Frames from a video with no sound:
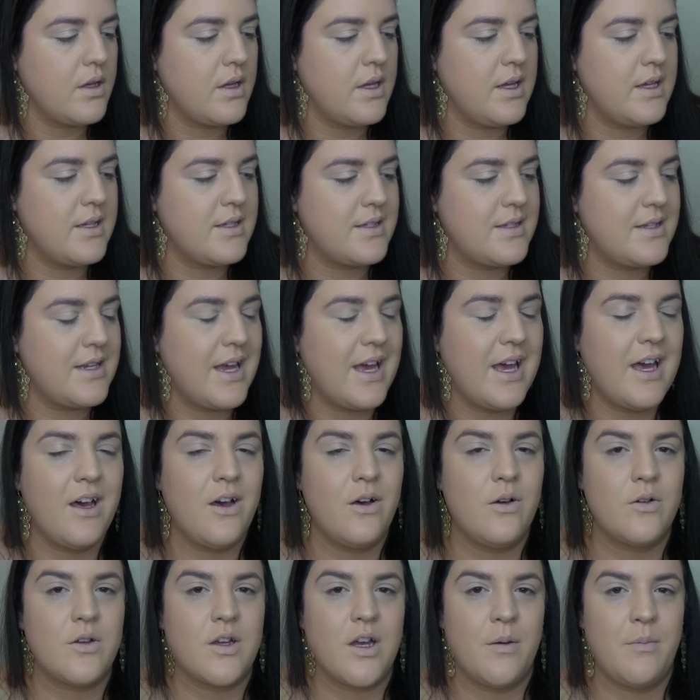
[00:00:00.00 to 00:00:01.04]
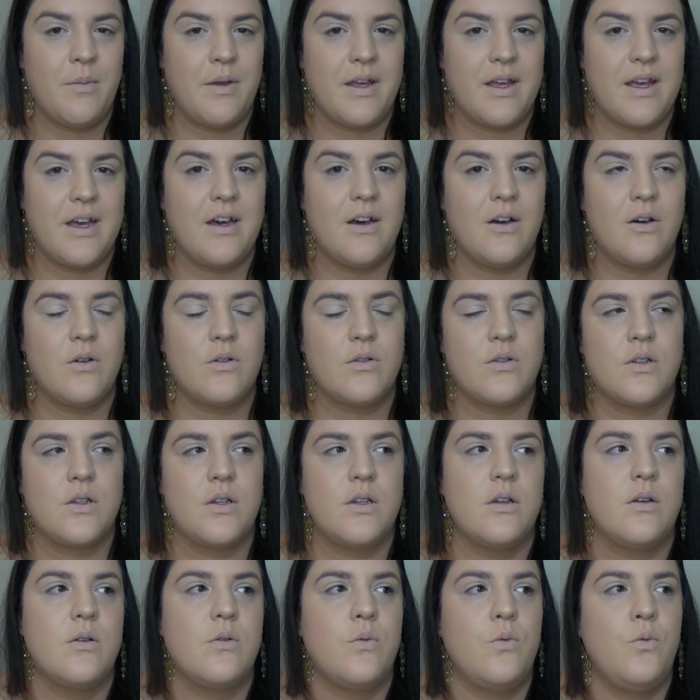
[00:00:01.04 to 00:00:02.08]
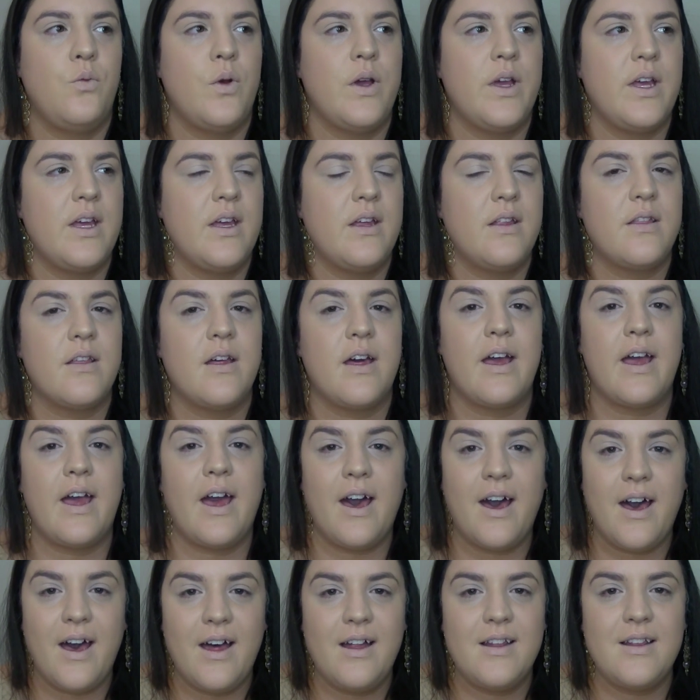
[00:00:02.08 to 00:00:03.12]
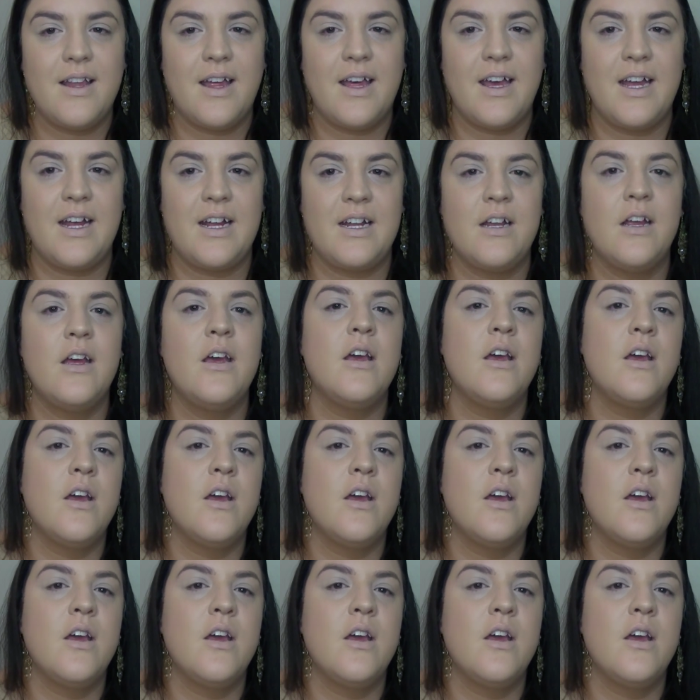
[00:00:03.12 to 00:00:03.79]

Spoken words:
is now coming out with a hotline